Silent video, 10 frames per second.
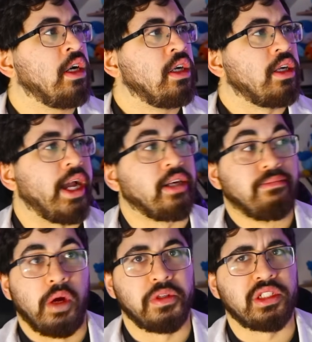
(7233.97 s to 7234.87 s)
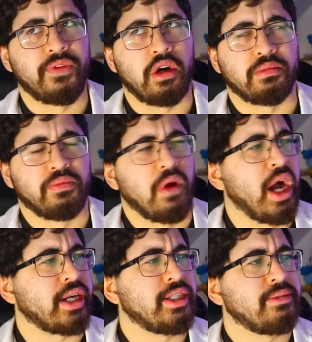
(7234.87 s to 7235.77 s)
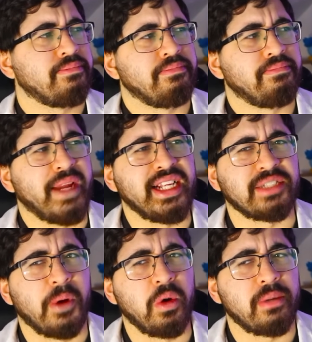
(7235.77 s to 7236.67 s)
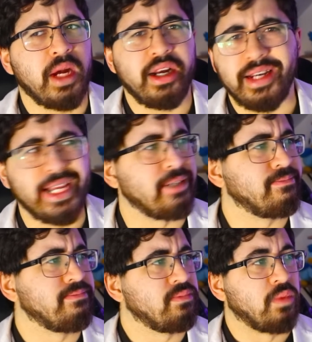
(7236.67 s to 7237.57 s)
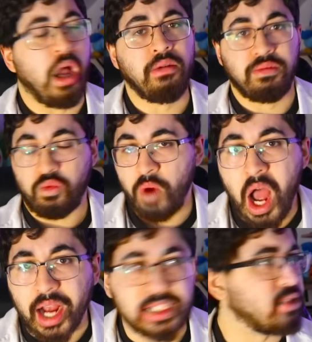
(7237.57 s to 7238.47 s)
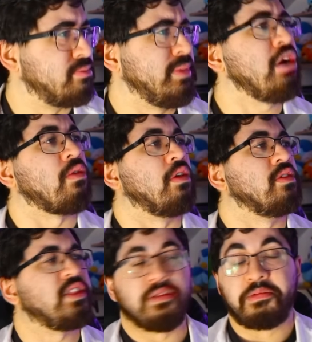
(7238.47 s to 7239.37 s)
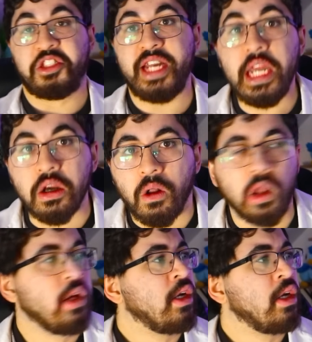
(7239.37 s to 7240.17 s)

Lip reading: And most of our rock-based Pokemon eat, well, rocks, minerals, steel.